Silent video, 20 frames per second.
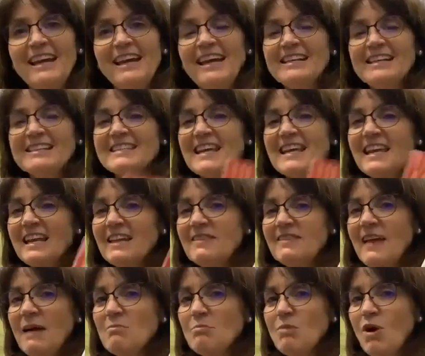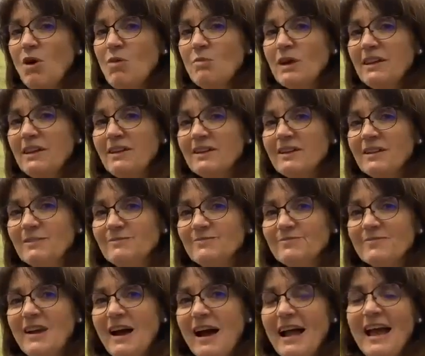And he said, in that moment,
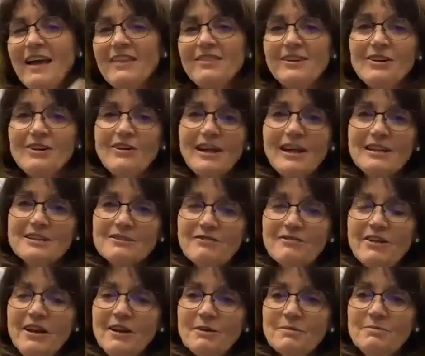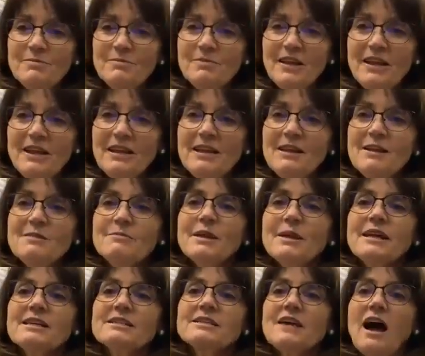I had the greatest freedom
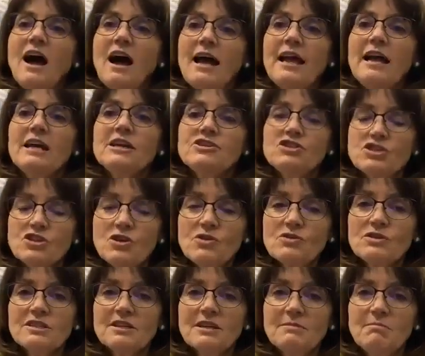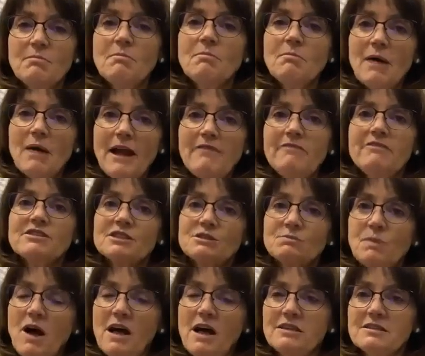because I had chosen my
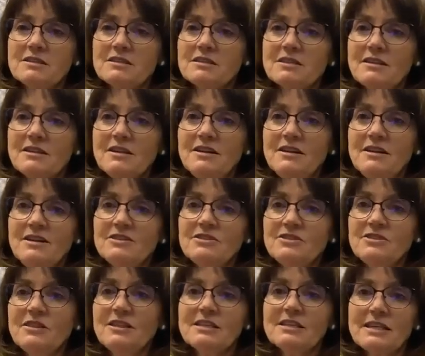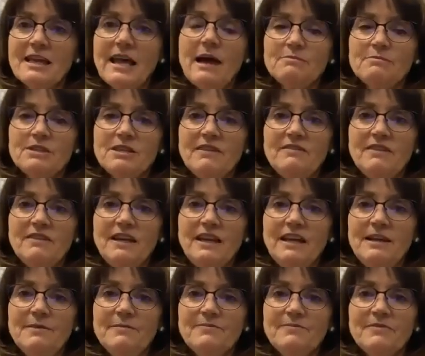response to this
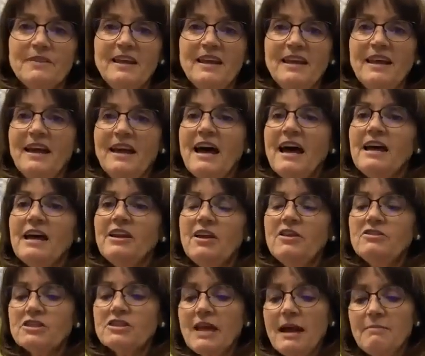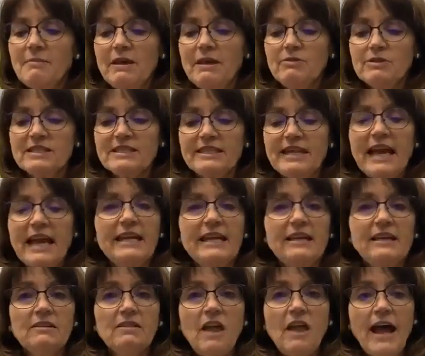captivity. Another time he was
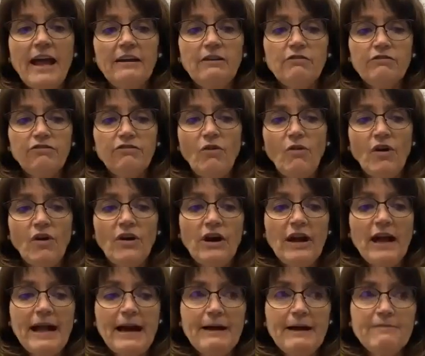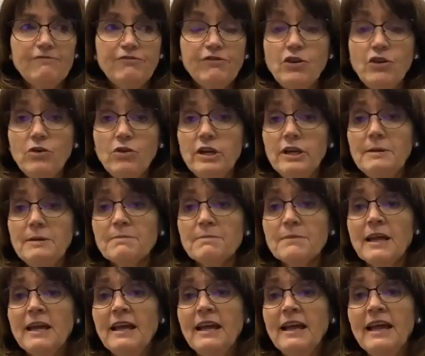standing in line for food,
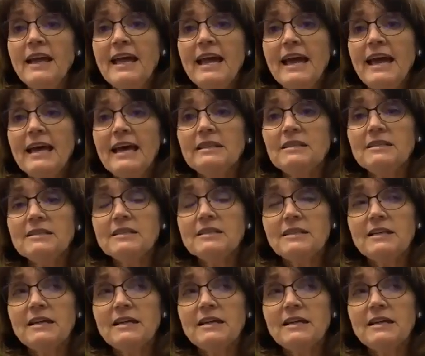and